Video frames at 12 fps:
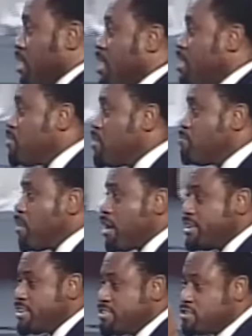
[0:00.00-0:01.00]

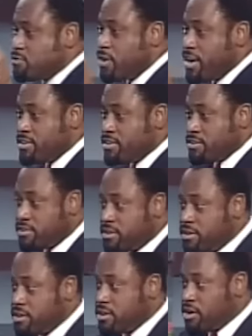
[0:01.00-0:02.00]
Everybody's fighting
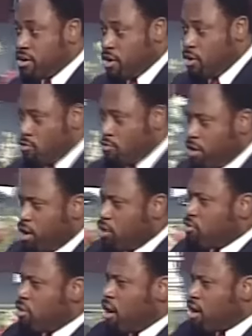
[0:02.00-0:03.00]
over a
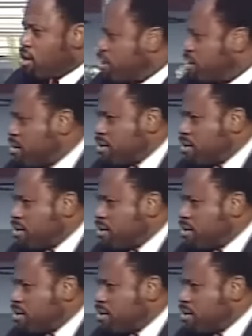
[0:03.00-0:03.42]
rock.